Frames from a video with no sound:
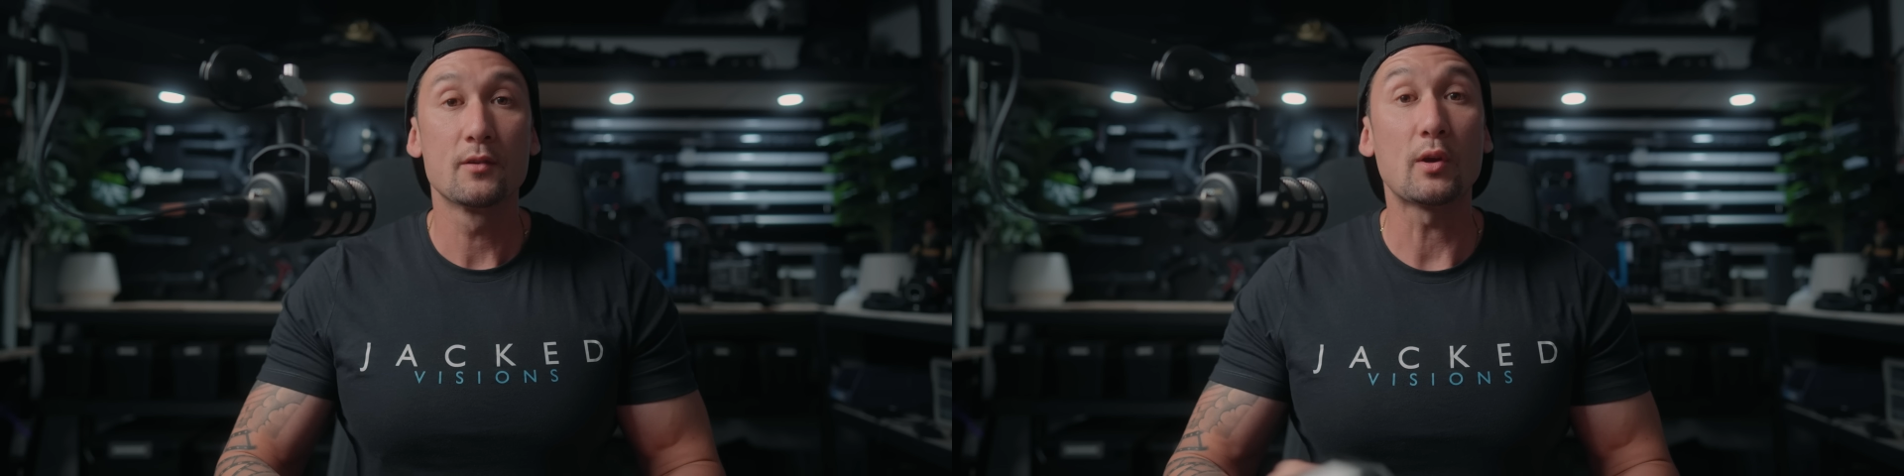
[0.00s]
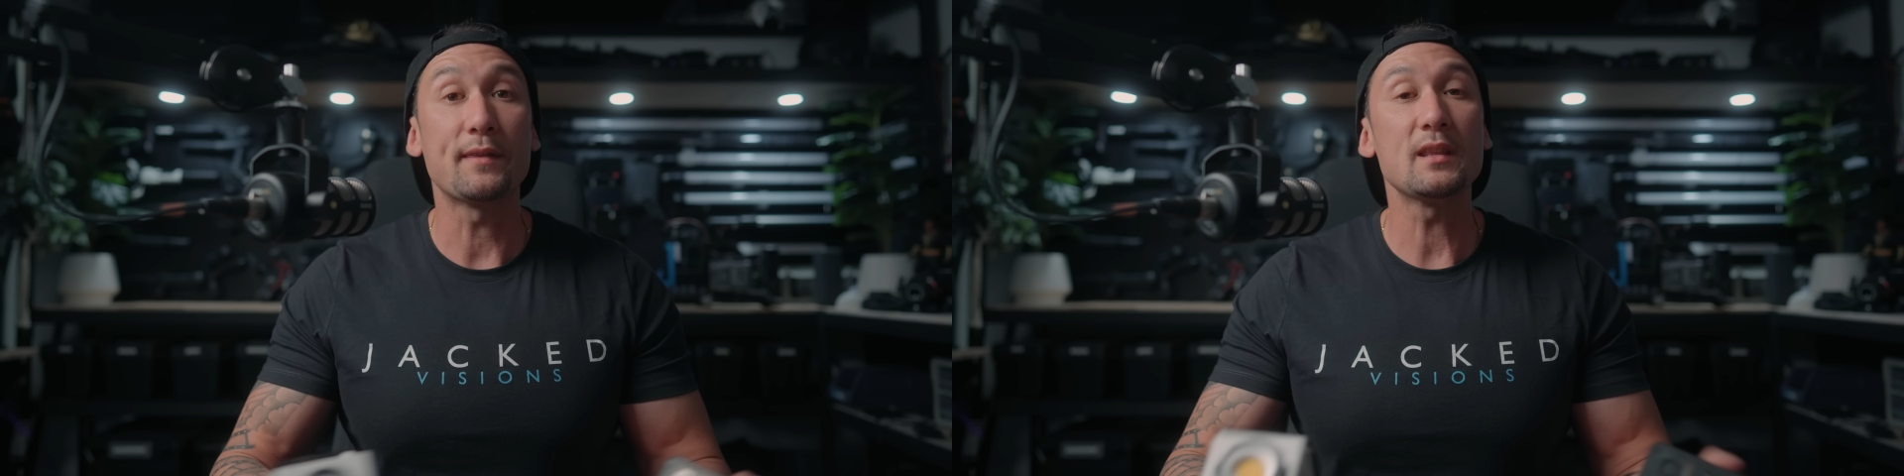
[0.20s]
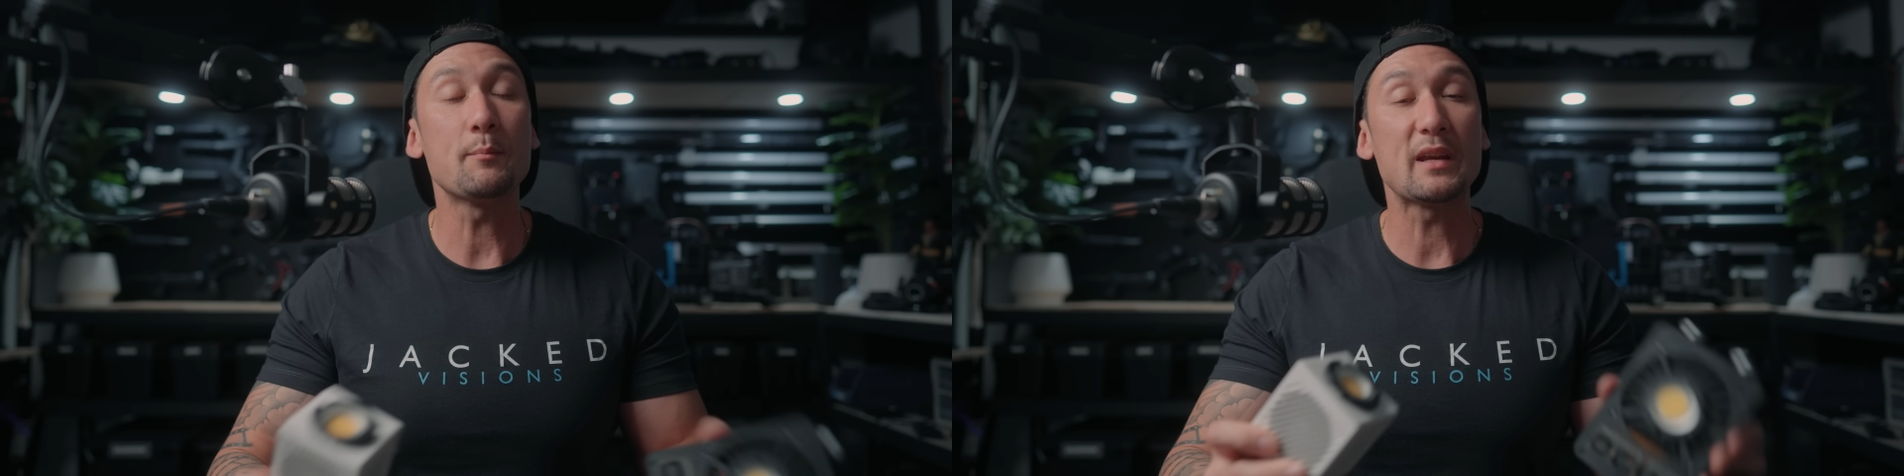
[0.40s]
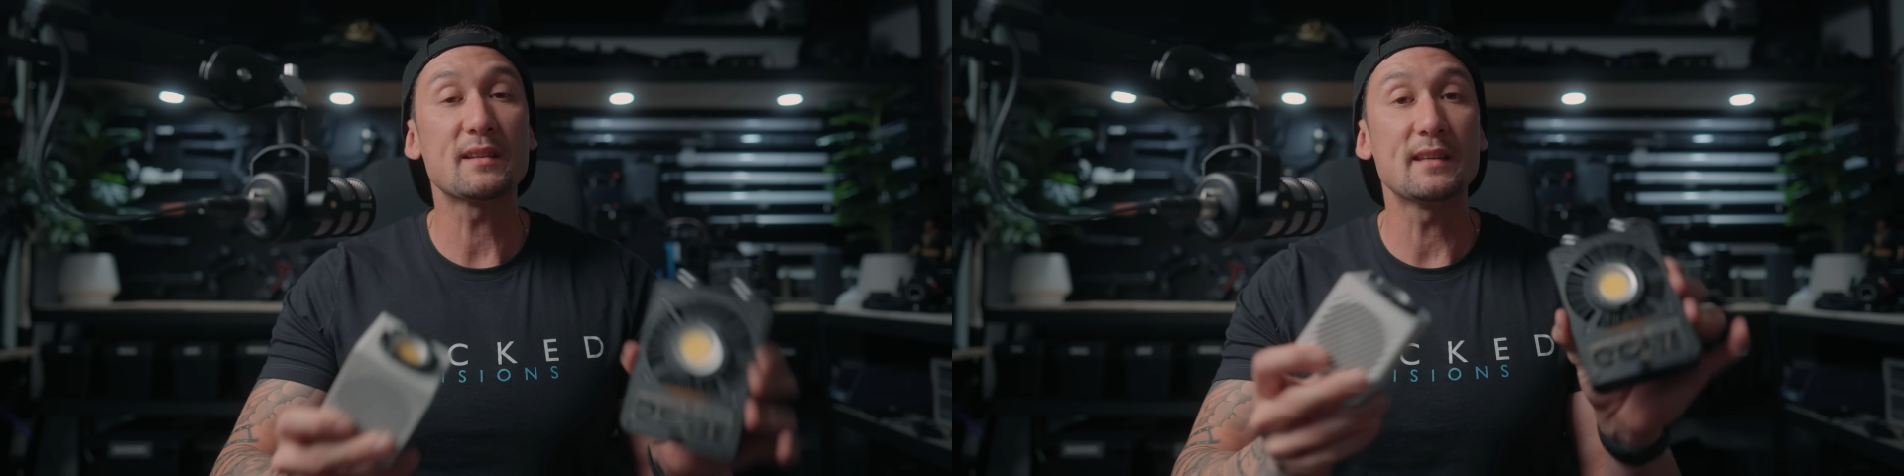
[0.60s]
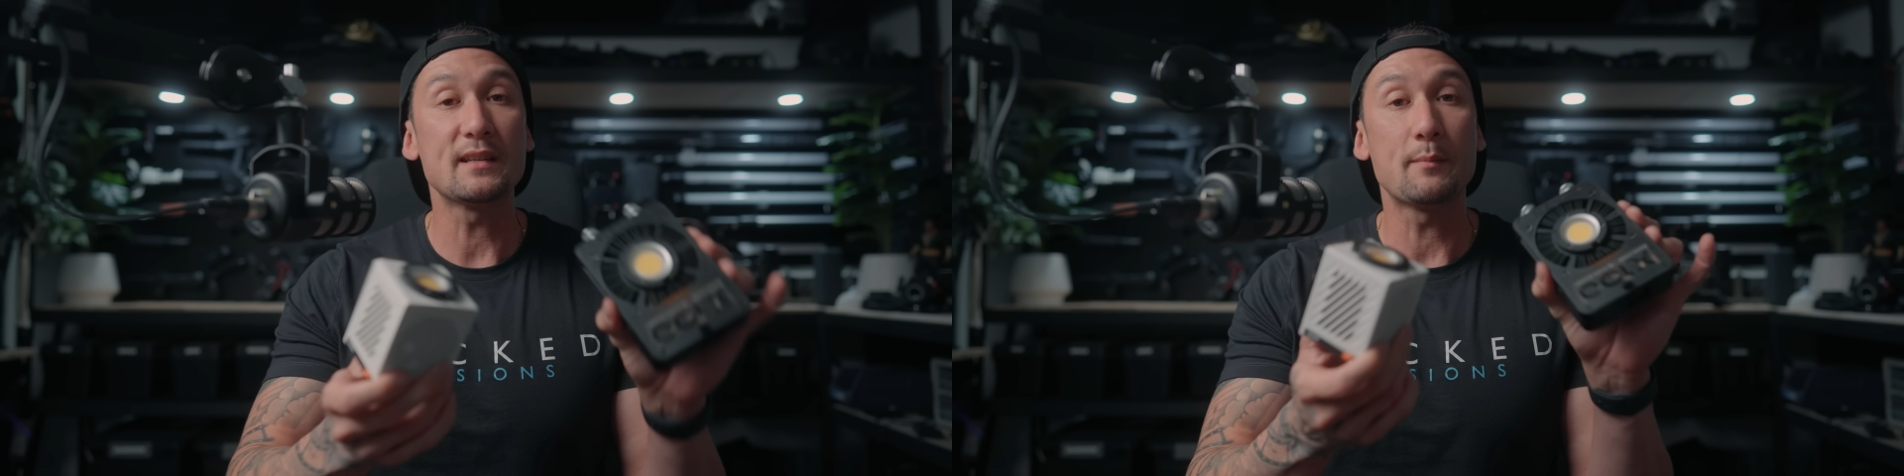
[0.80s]
So I think the
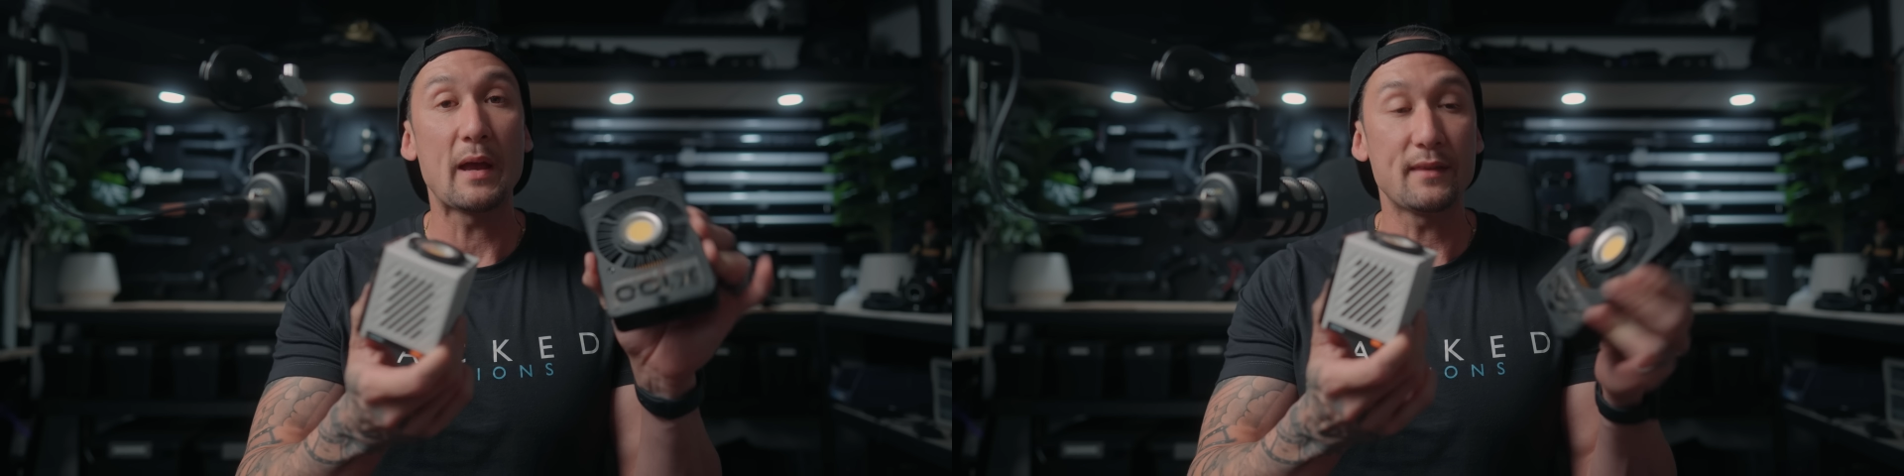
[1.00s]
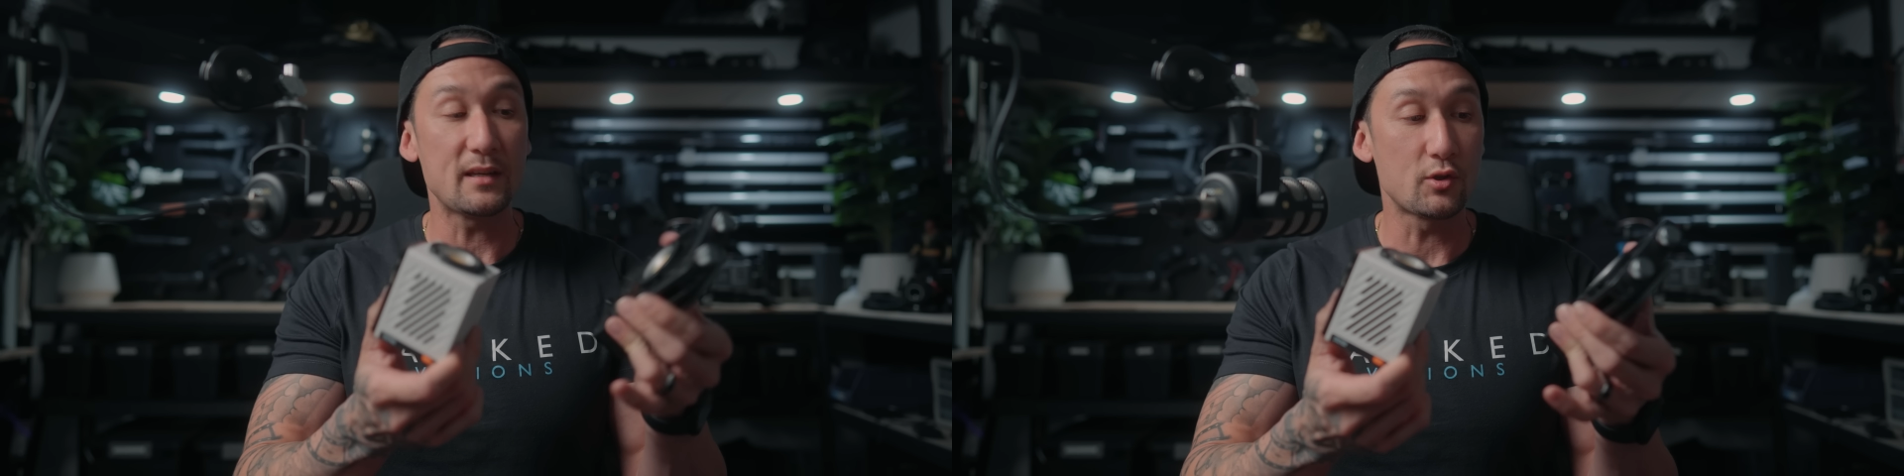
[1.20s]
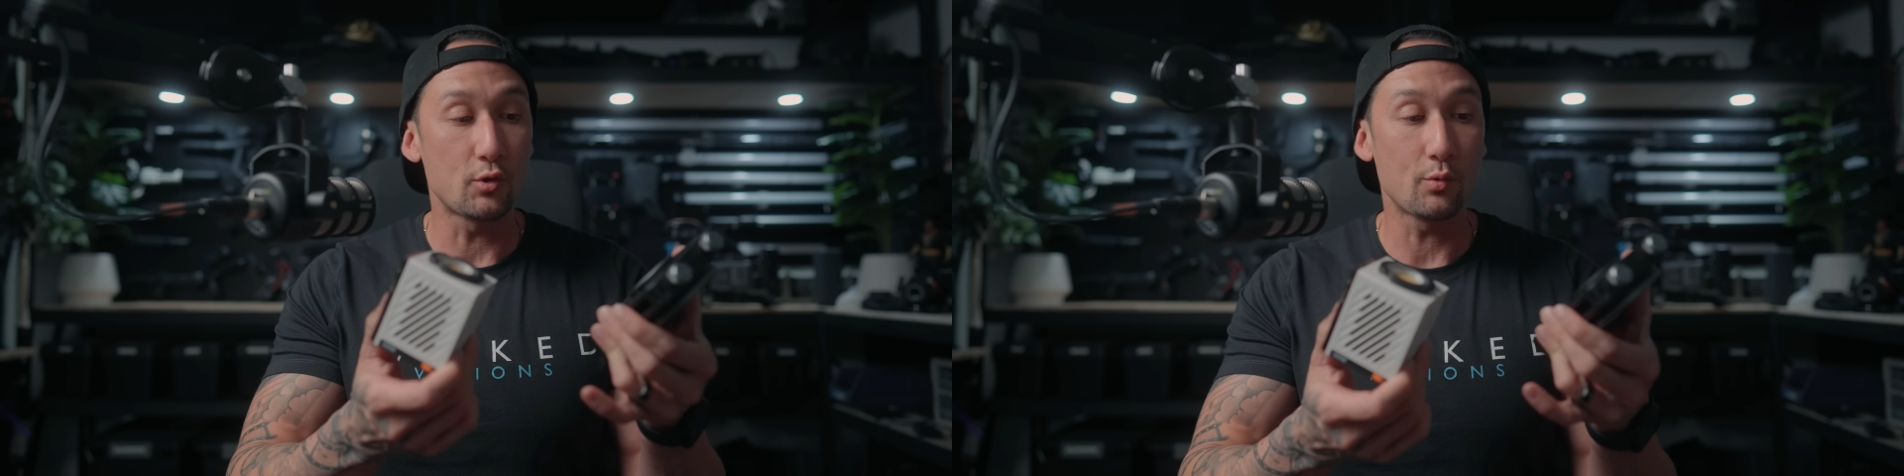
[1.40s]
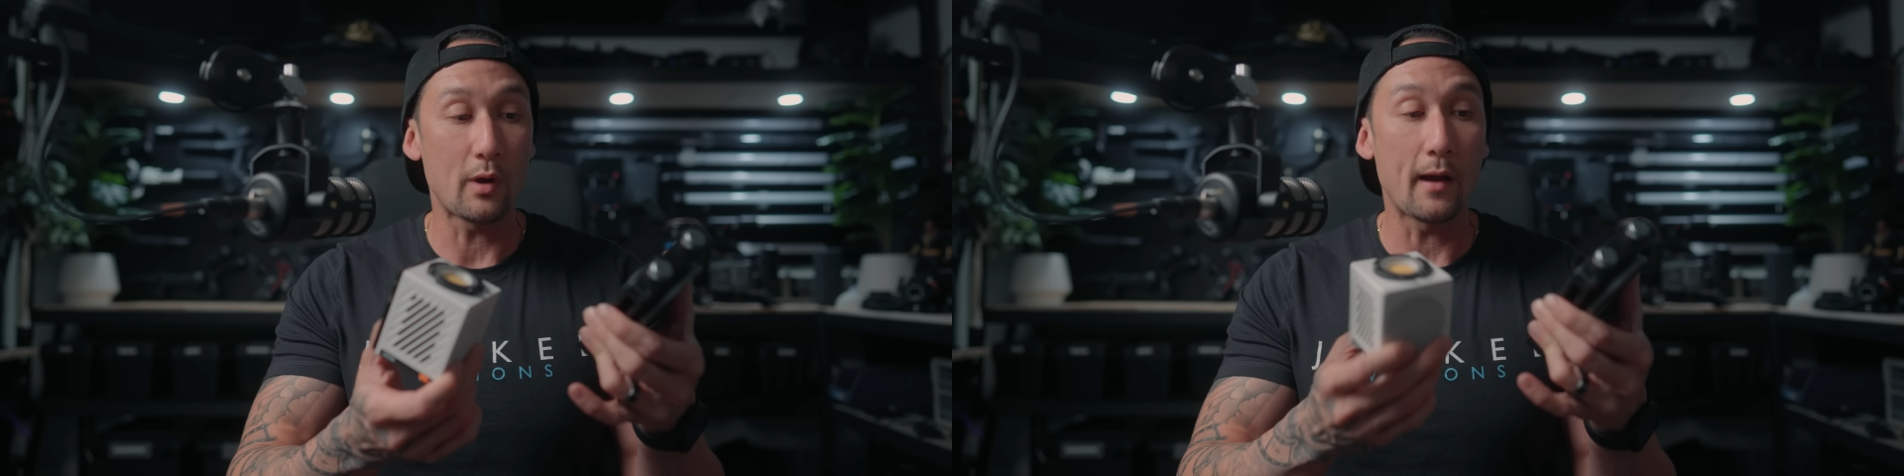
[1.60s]
biggest things about these two